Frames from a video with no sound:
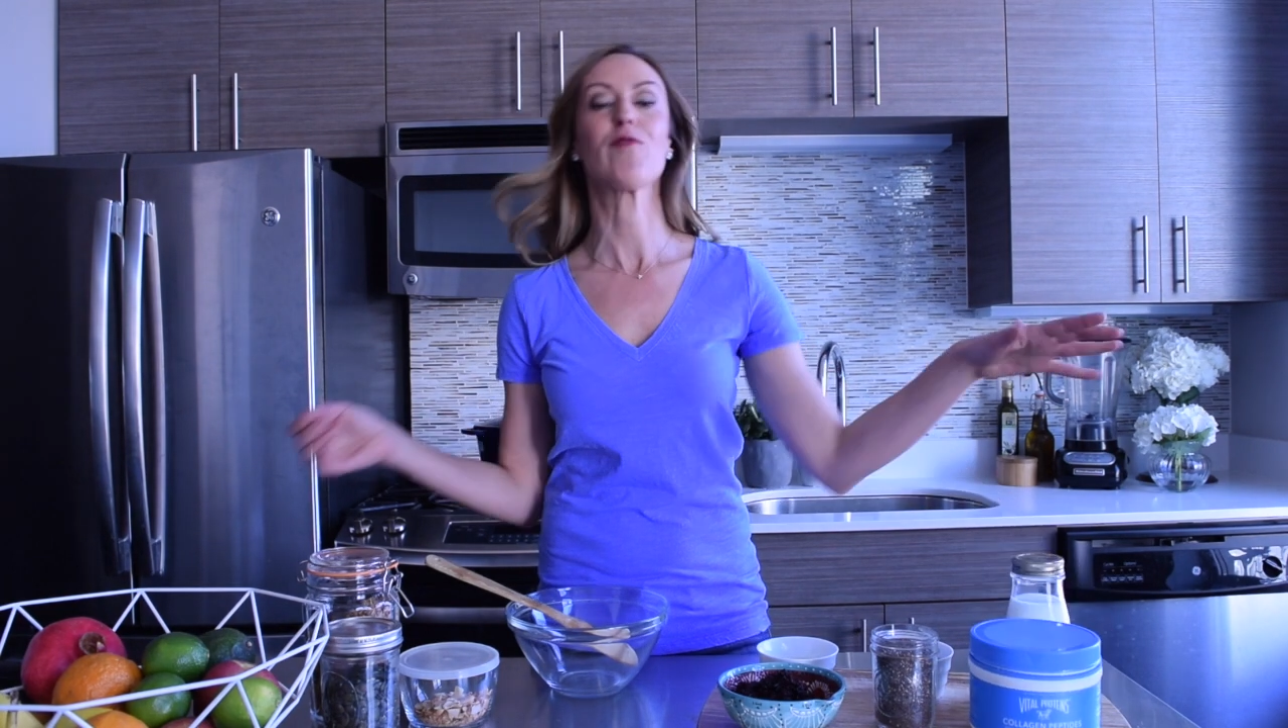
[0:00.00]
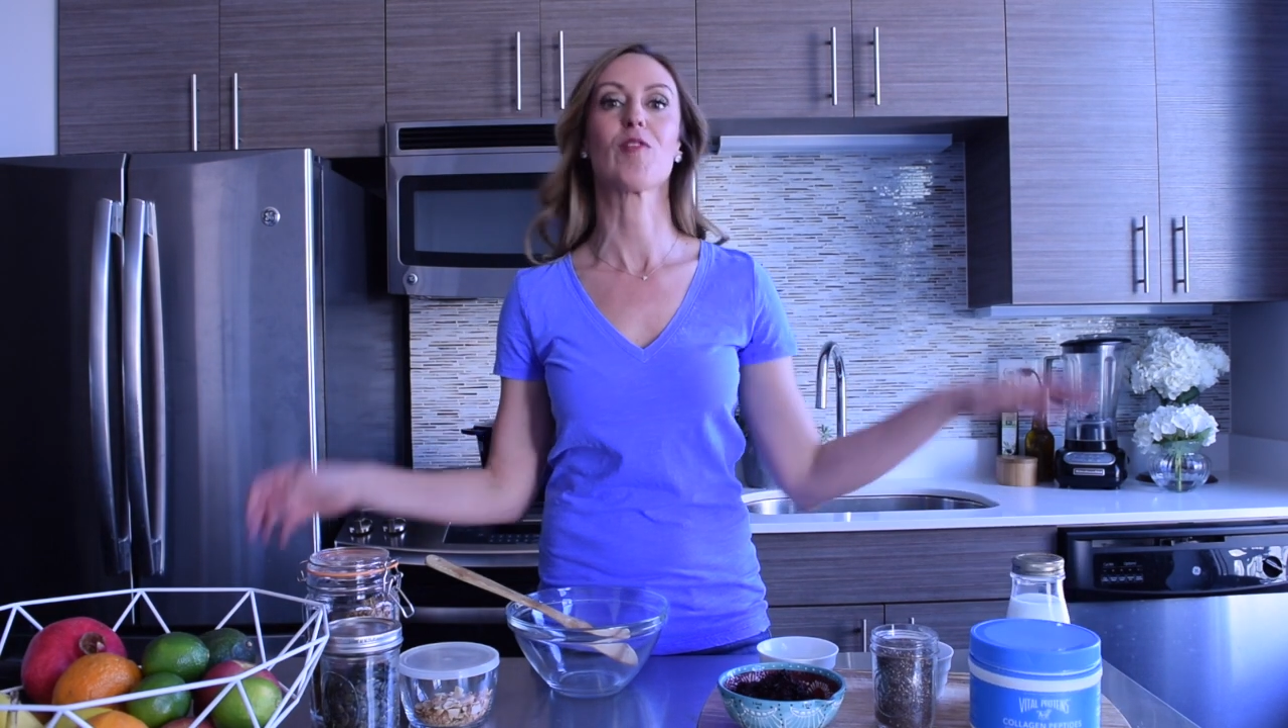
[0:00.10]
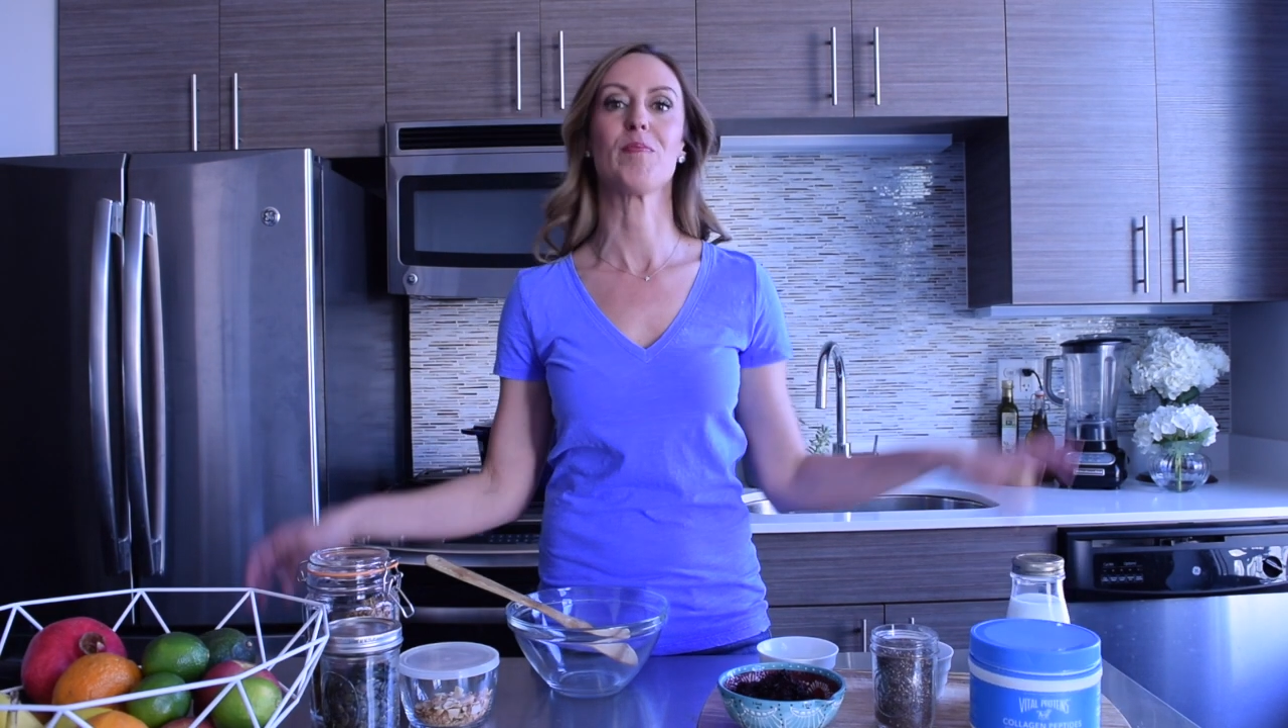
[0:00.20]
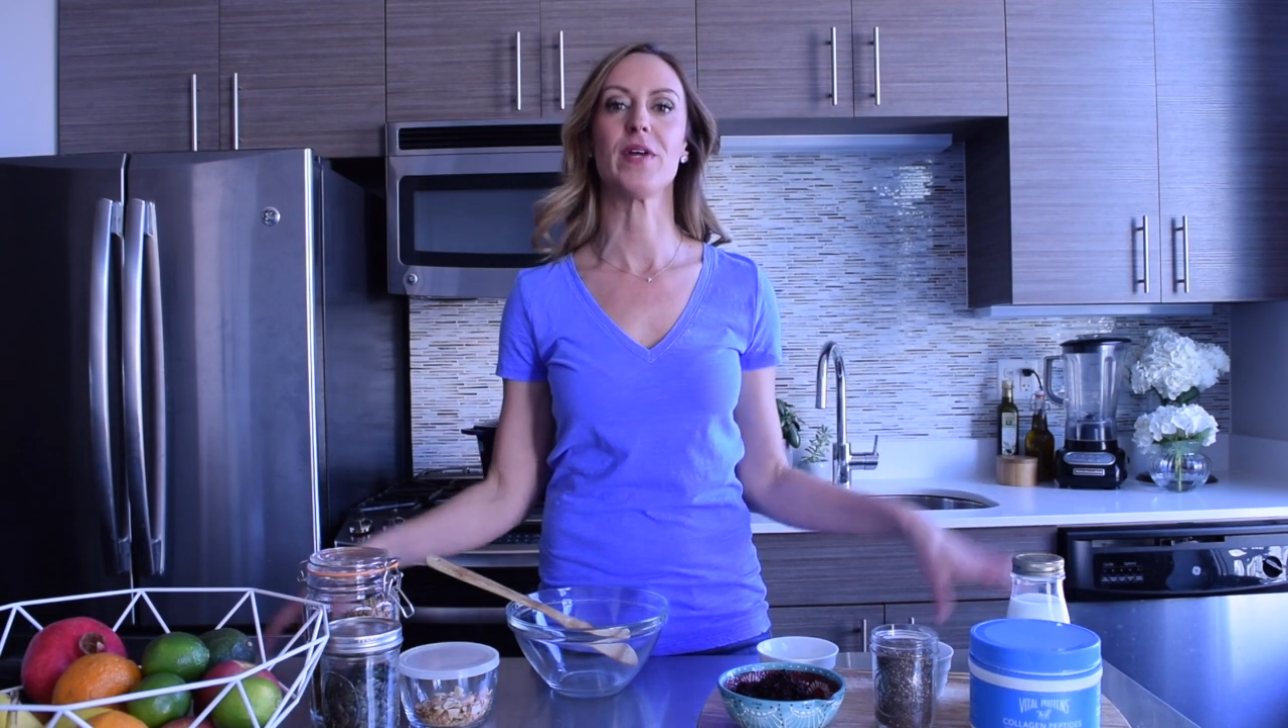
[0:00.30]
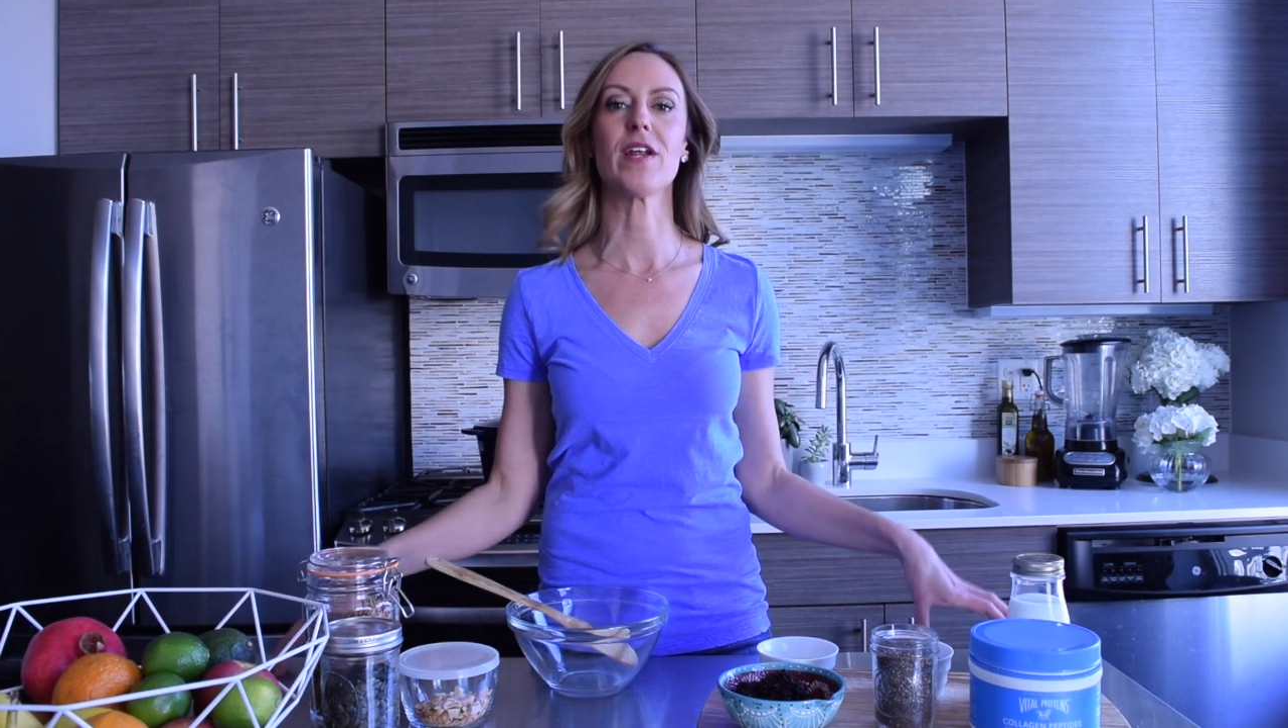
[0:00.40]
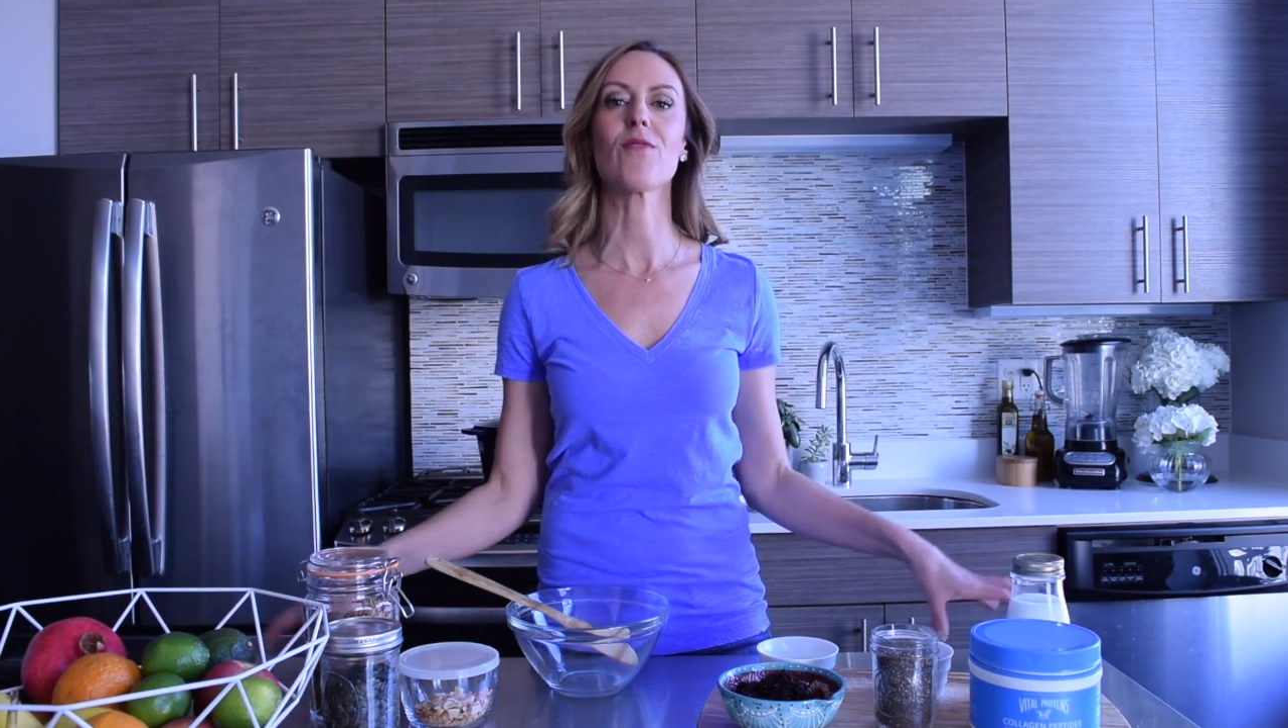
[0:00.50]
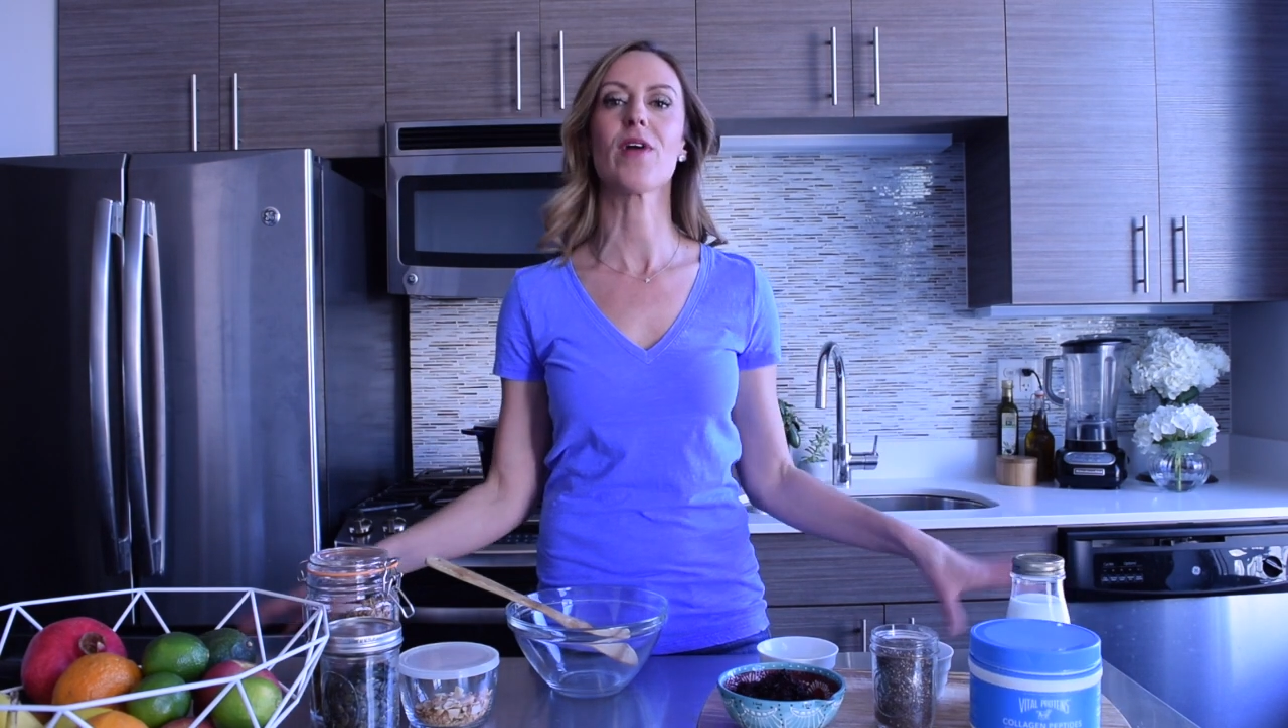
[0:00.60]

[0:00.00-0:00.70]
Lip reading: forbidden